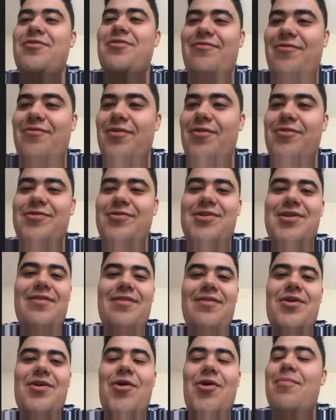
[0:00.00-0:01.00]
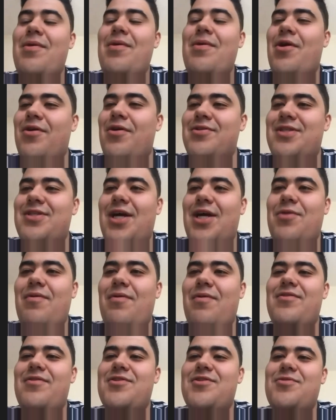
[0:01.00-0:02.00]
fools you have to come in contact with
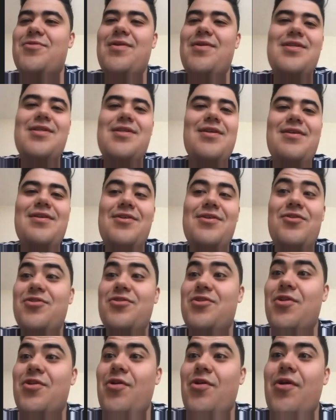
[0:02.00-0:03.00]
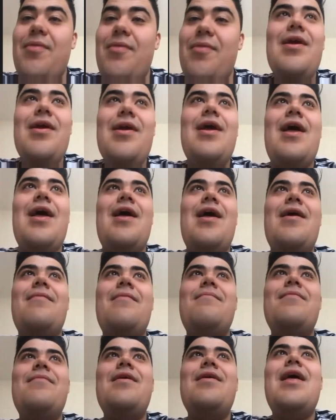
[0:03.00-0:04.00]
on Twitter they just annoy me.
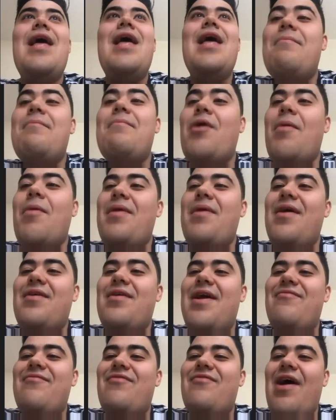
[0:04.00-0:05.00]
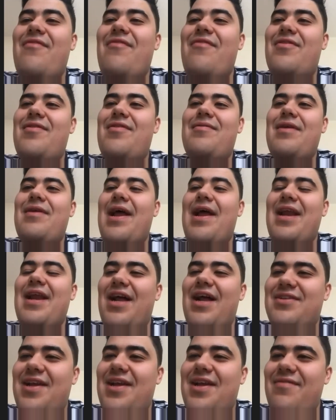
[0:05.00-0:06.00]
Probably I'll give Rafa, I'll
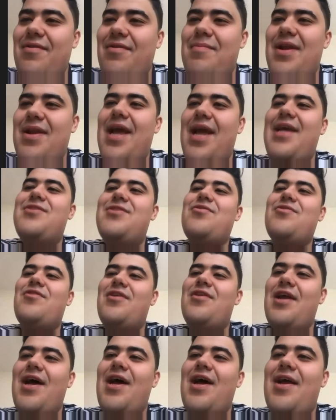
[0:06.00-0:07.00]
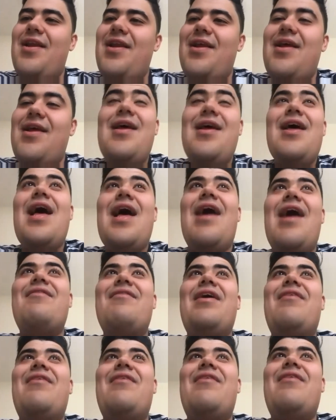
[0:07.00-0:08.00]
give him an 8 or a 9.
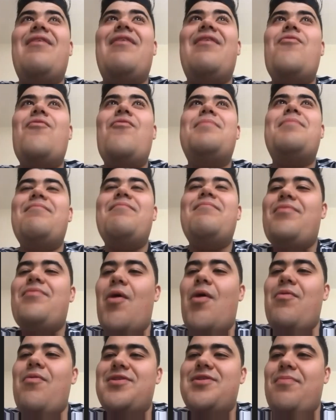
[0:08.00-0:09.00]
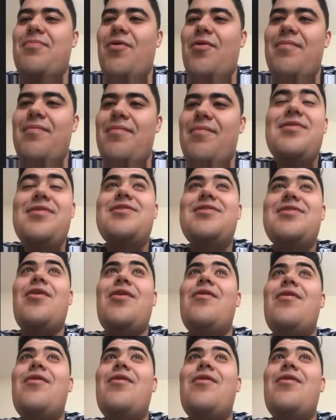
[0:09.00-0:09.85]
I've always been pro his appointment, so